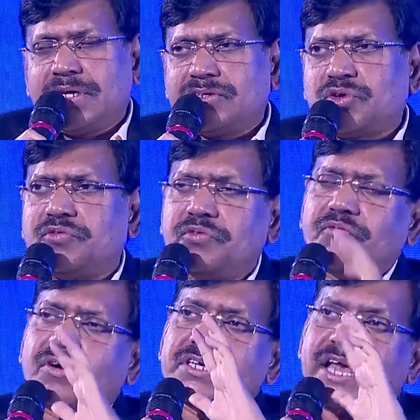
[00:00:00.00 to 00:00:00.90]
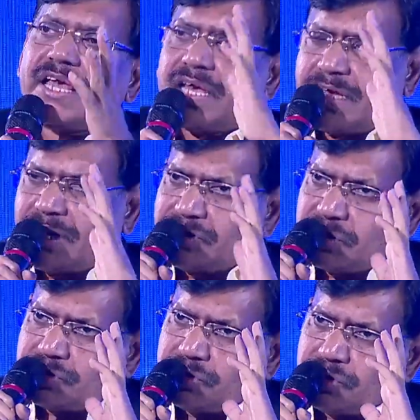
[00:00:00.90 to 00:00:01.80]
So AI can
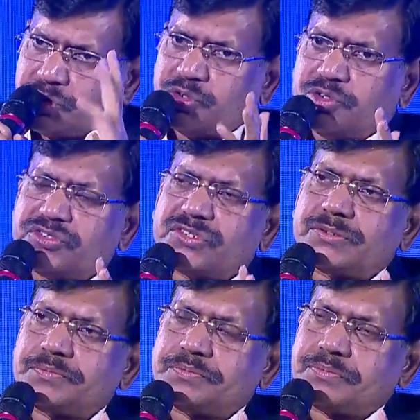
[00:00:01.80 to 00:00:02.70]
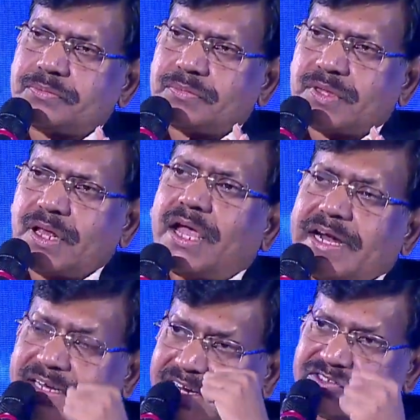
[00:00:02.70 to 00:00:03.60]
use
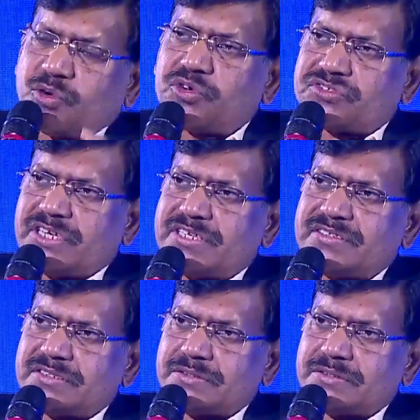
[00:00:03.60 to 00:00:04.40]
its resources